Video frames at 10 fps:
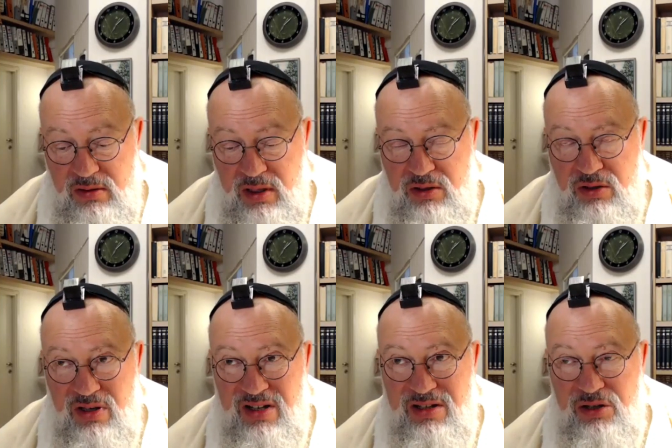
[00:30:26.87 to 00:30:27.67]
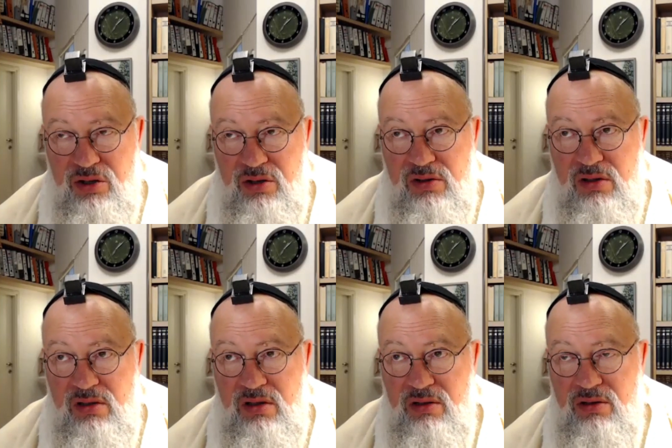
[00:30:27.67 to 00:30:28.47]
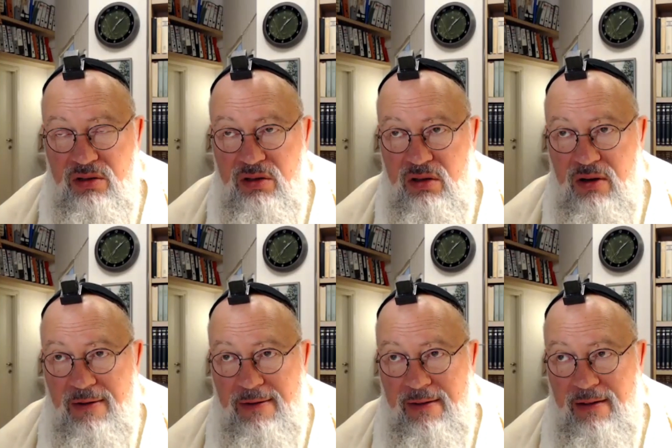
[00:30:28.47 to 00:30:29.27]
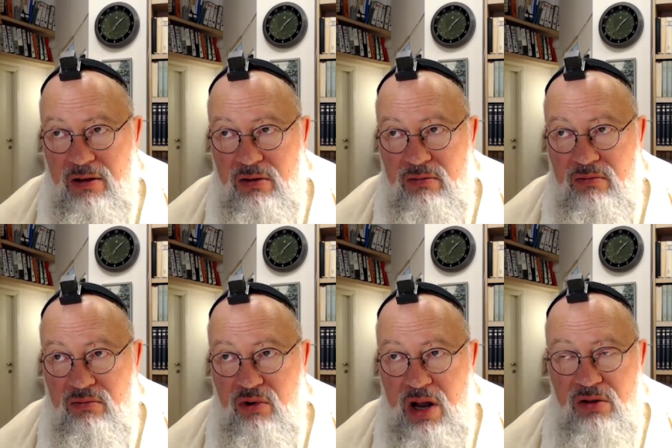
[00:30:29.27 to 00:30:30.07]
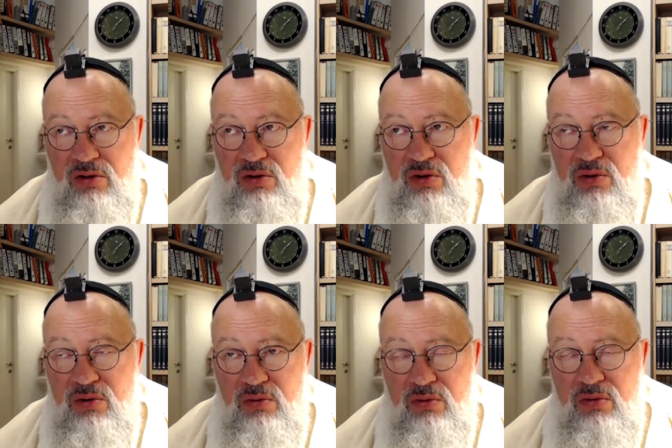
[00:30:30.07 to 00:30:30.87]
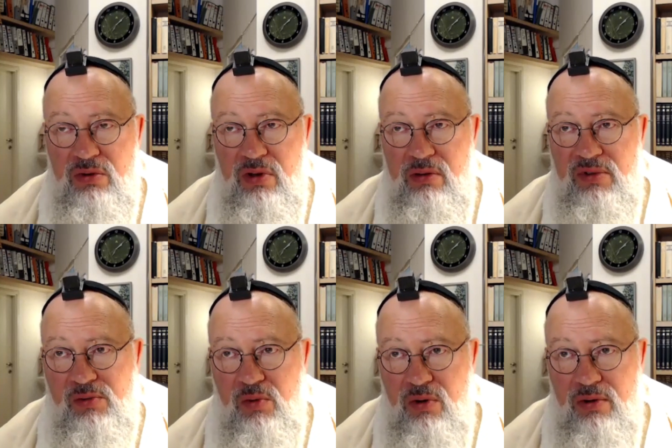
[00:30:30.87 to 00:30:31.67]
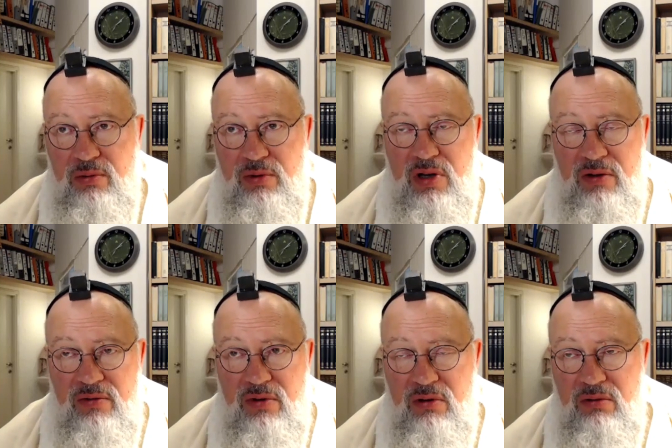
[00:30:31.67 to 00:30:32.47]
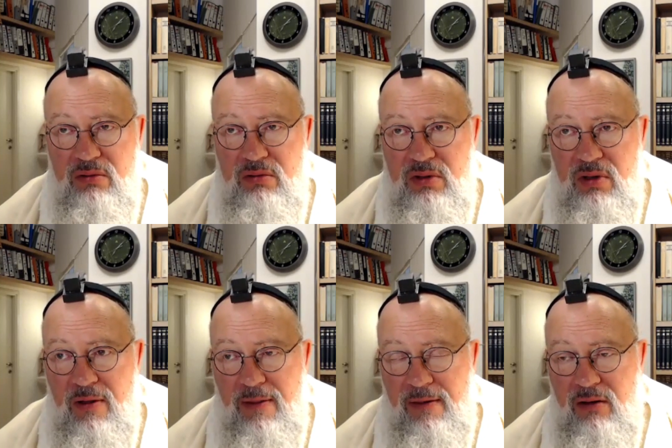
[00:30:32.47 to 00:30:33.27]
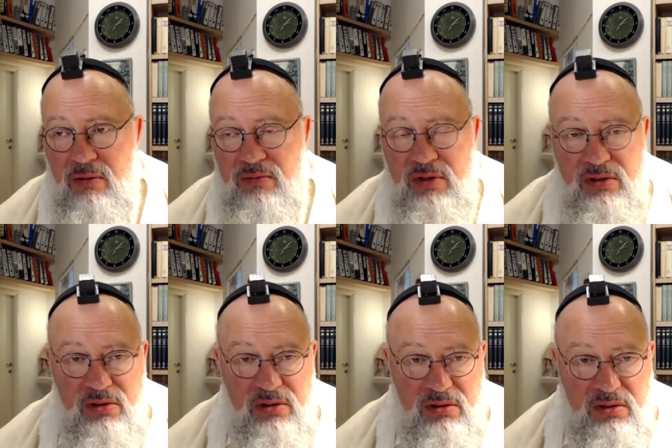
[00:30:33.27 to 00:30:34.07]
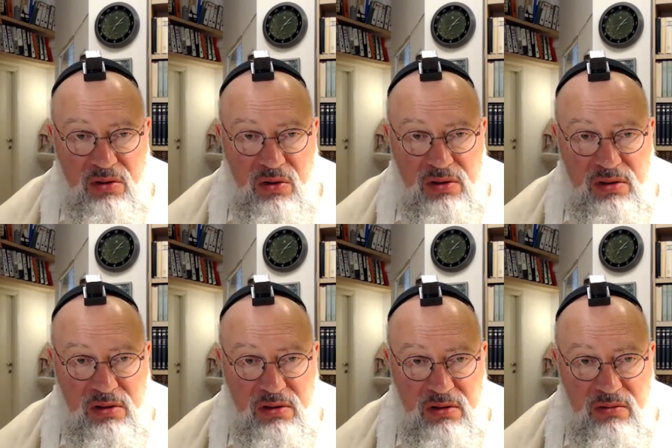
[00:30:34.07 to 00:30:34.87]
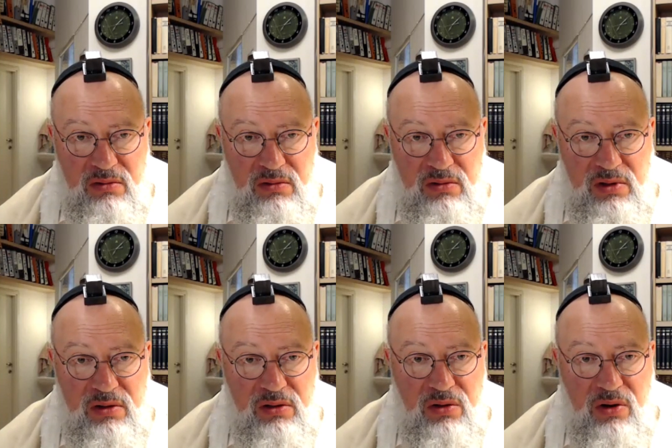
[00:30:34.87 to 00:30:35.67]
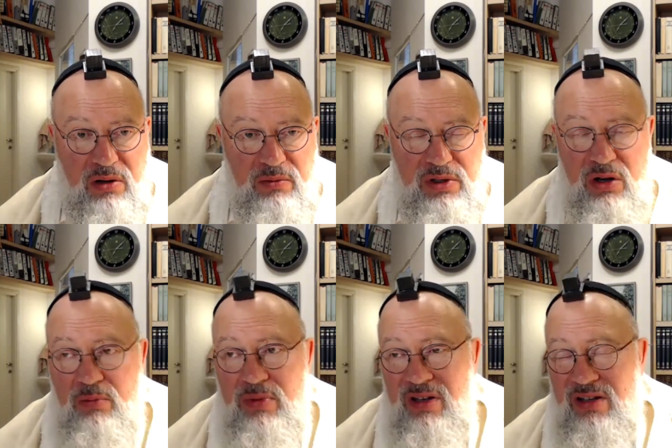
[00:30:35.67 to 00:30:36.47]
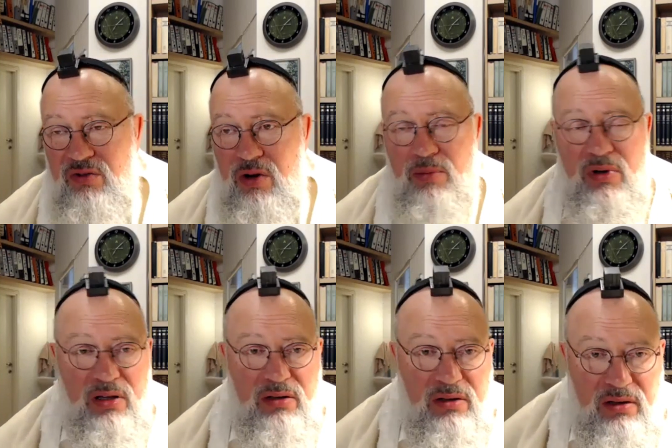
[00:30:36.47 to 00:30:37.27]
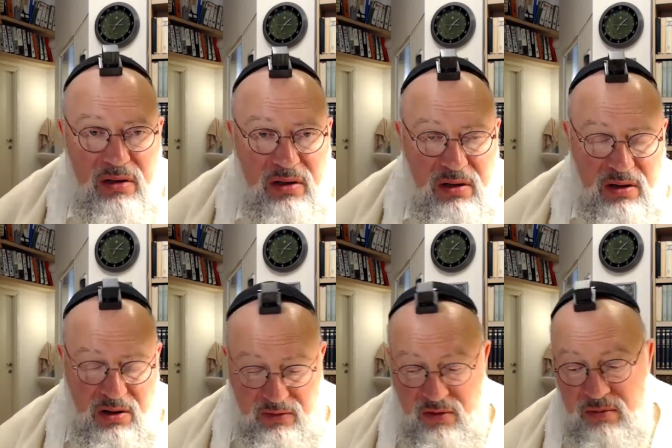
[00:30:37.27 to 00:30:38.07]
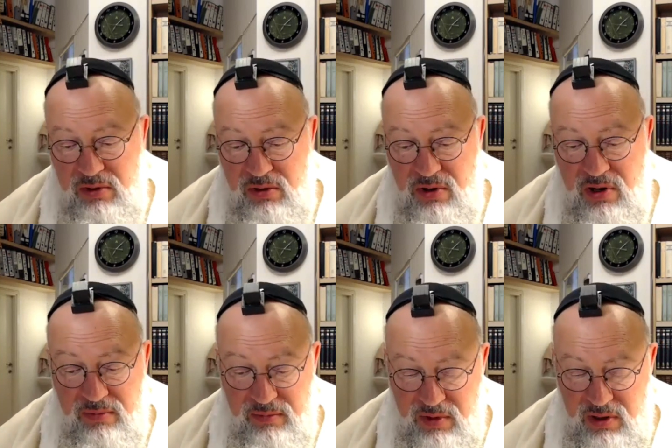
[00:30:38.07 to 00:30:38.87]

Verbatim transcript: such additions, such brand new Miswot, which have no obvious source in the Torah, which cannot be extrapolated from the Torah